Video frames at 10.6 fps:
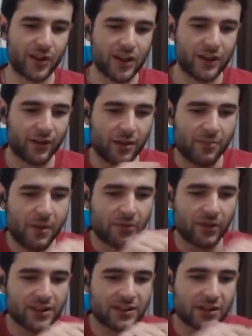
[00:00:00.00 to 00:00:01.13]
Right, you have like a
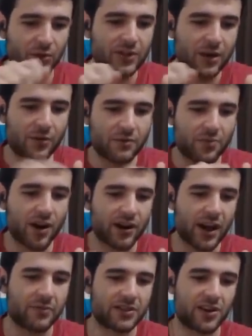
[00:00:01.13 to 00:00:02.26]
paper list and you wrote down what you
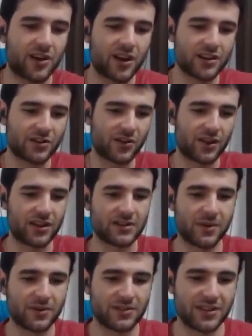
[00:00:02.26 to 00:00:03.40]
bought and how much it cost, like,
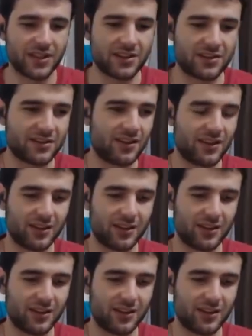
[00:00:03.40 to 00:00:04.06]
here's my receipt.